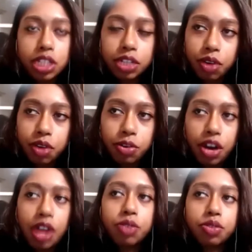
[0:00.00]
from
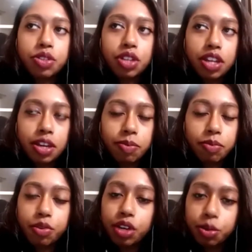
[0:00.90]
around
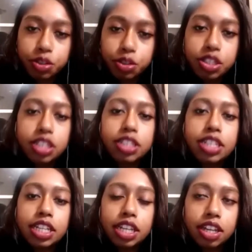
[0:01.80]
Redwood City,